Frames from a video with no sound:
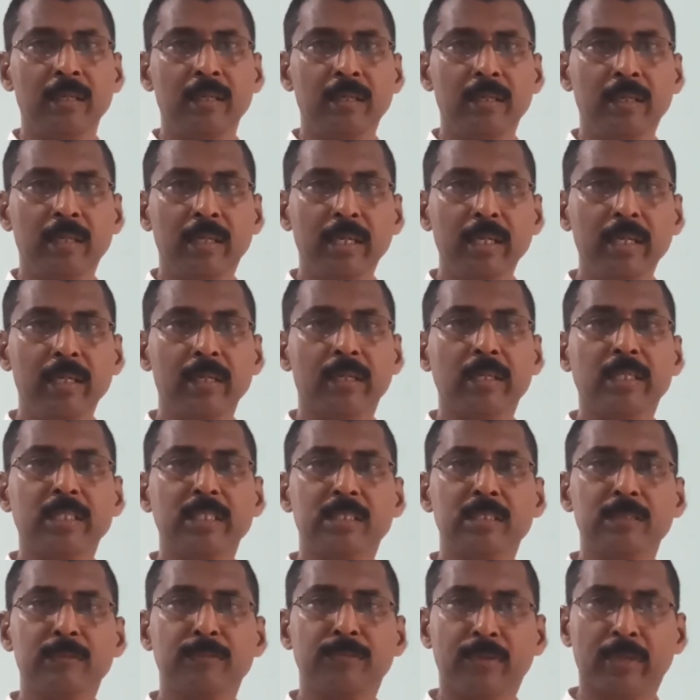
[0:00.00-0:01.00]
Here,
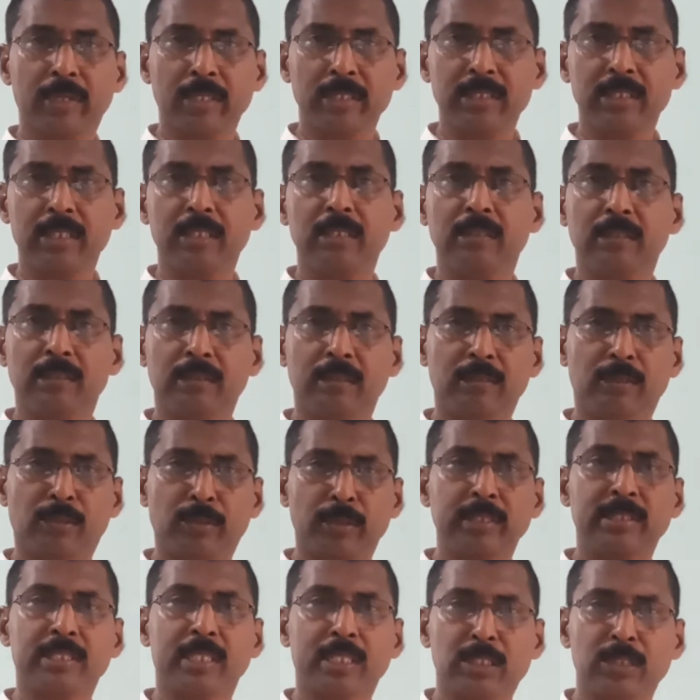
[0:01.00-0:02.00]
to
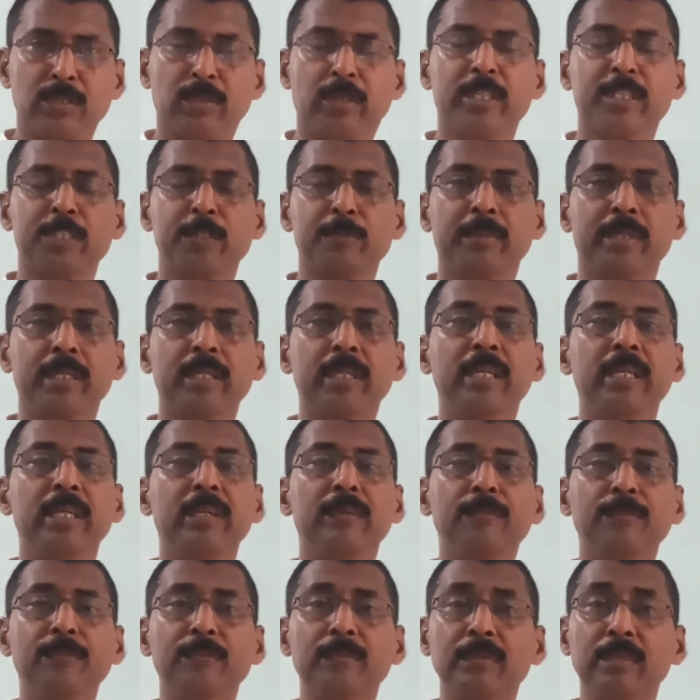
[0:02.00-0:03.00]
his astonishment,
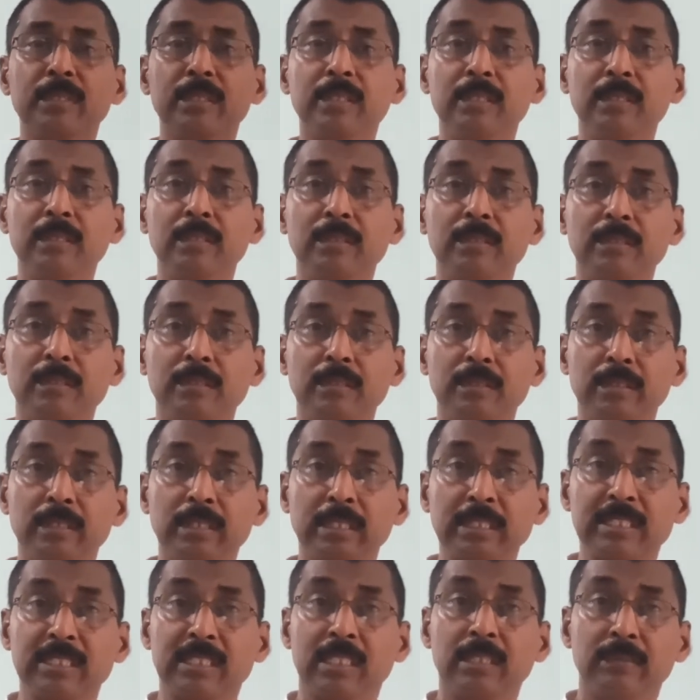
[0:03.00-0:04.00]
he
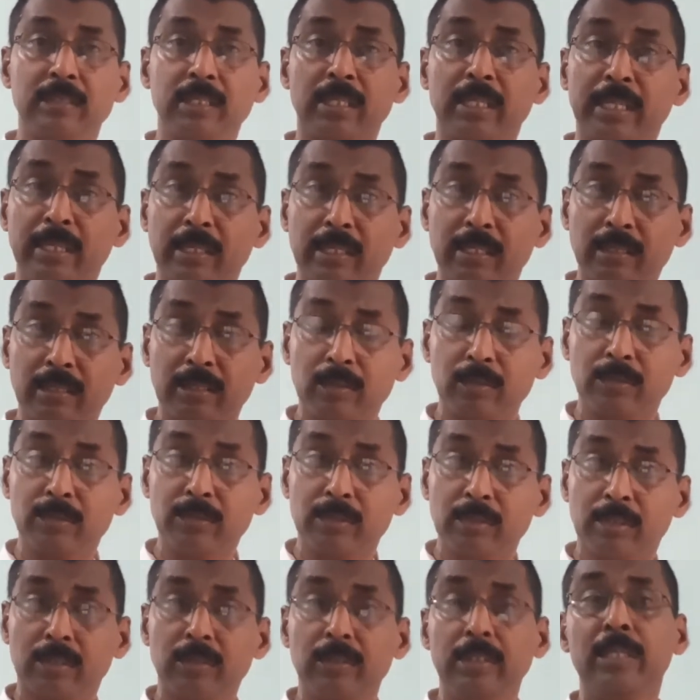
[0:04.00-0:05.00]
discovered he
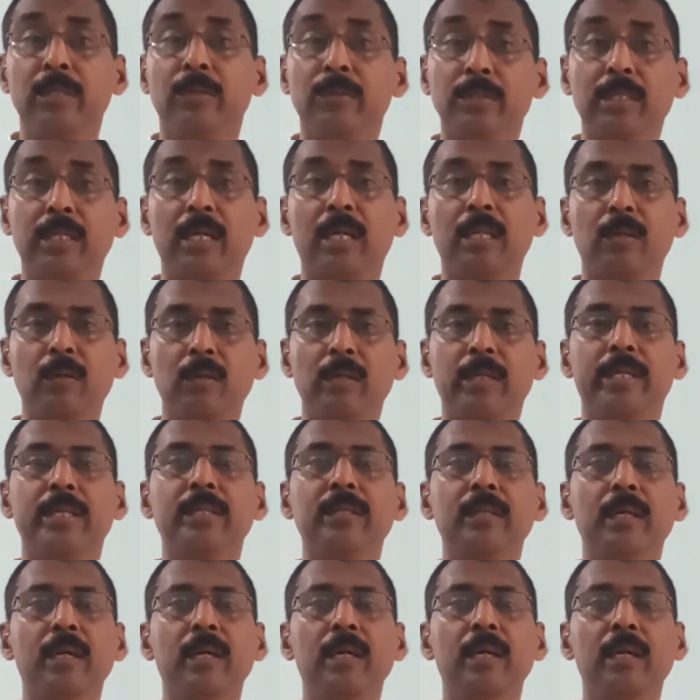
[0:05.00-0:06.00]
could
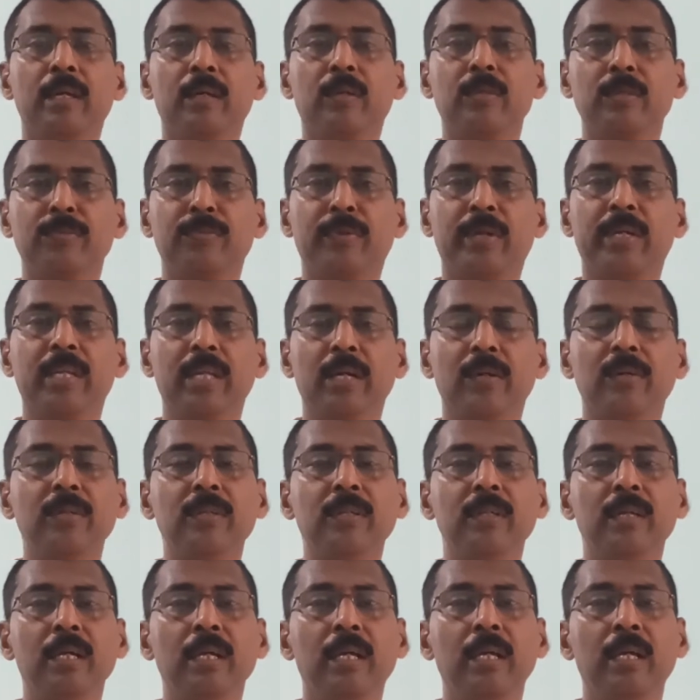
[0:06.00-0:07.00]
calculate, he could find
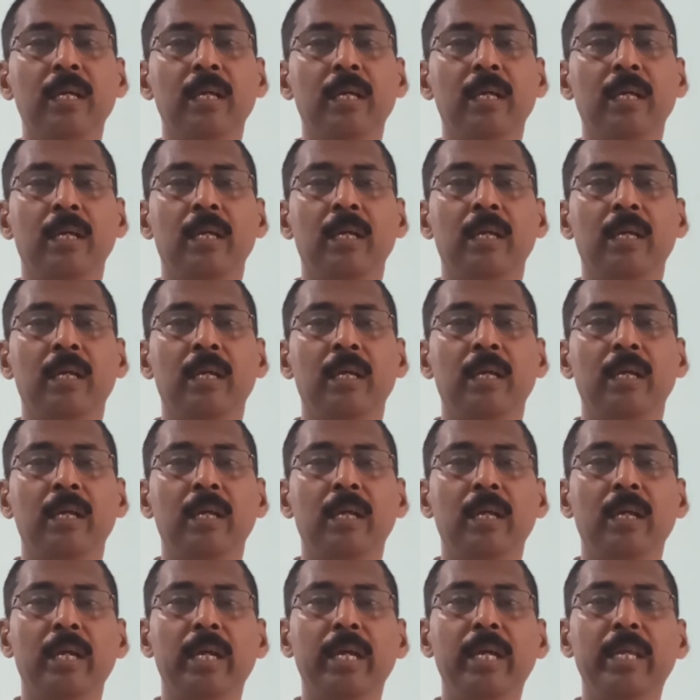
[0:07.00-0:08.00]
out
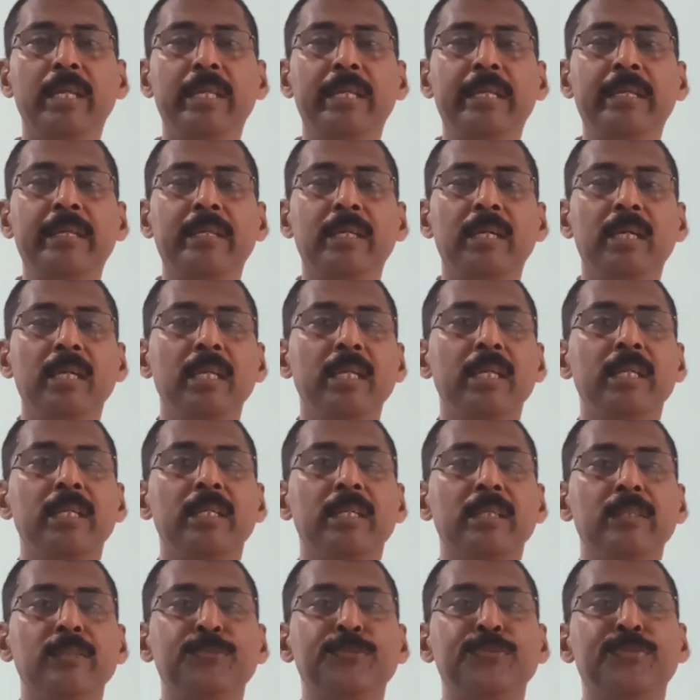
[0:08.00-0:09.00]
an entirely
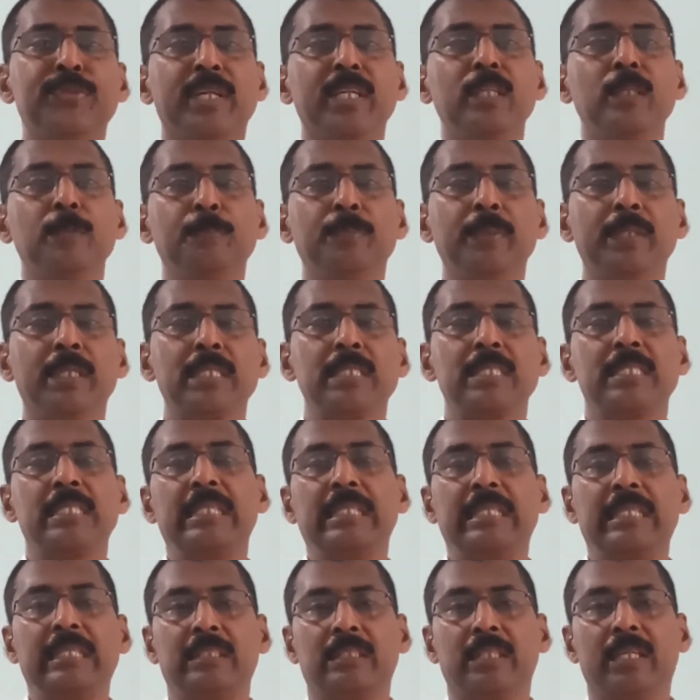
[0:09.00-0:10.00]
different
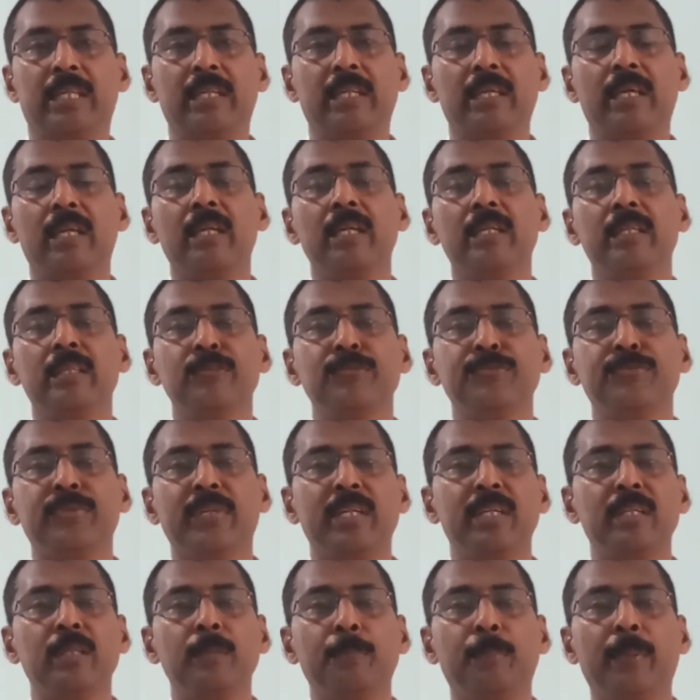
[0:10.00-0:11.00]
percentage, entirely
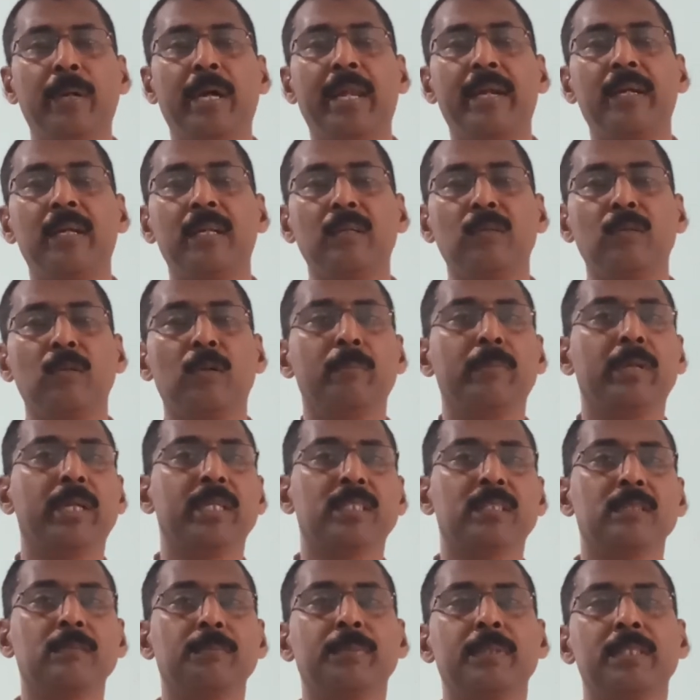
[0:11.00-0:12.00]
different parental
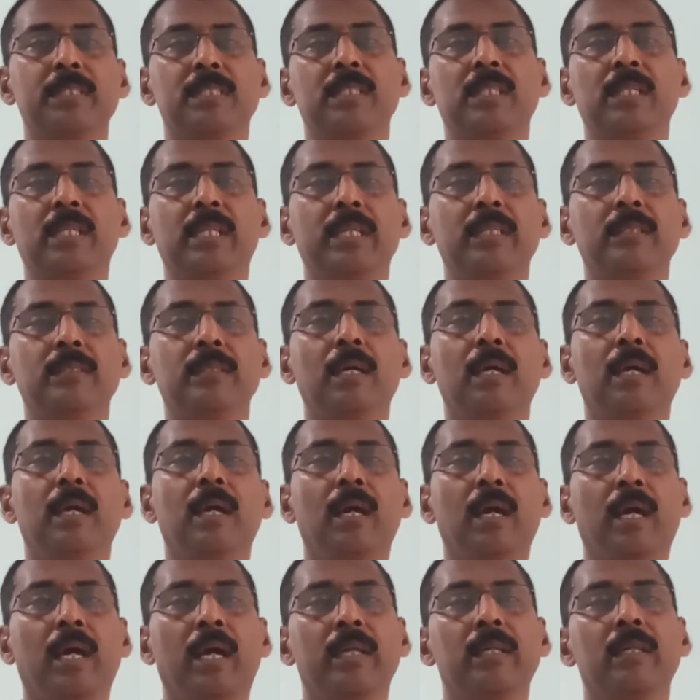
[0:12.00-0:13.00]
combination percentage
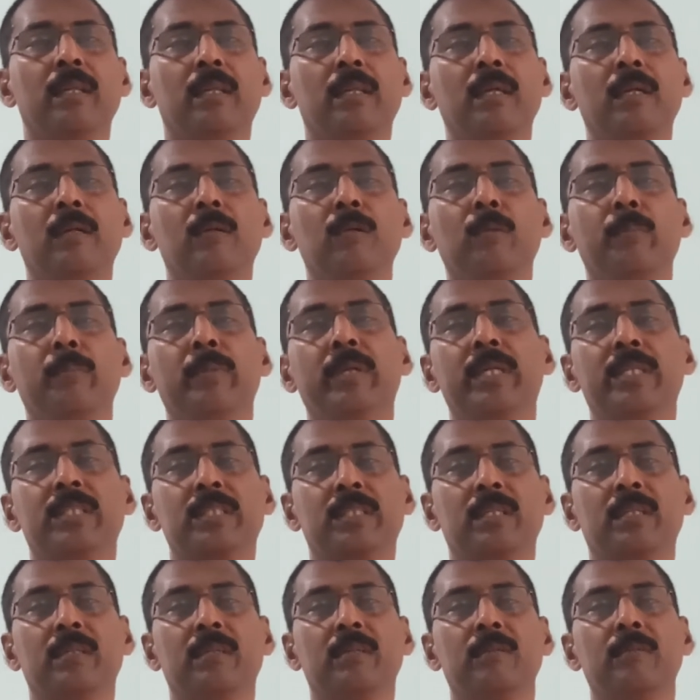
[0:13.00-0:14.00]
and
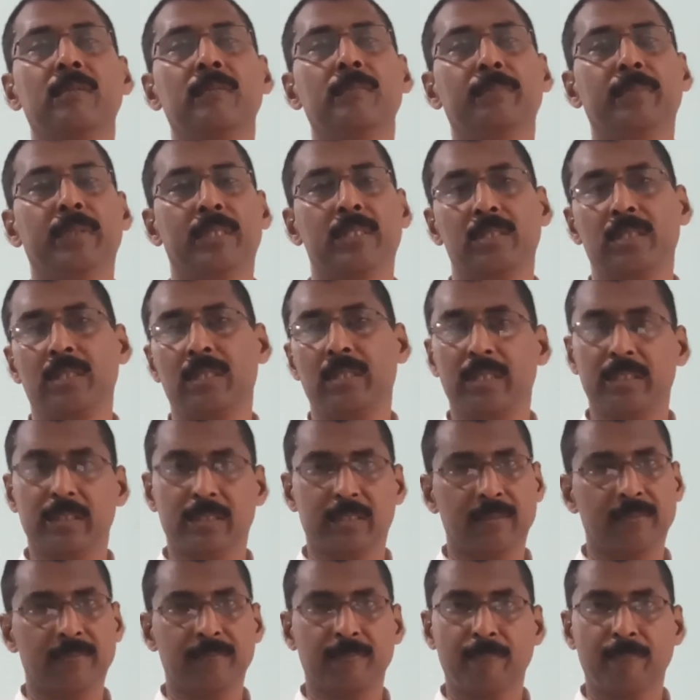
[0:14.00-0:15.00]
recombination percentage.